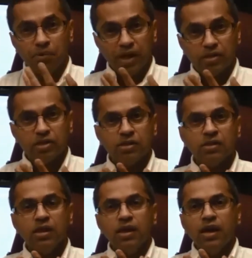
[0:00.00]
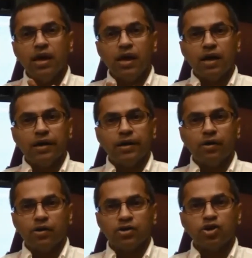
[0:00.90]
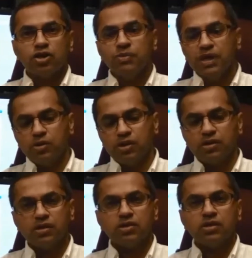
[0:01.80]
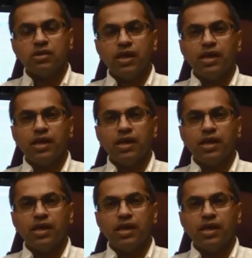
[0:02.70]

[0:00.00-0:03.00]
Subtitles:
a prediction or a judgment or a decision,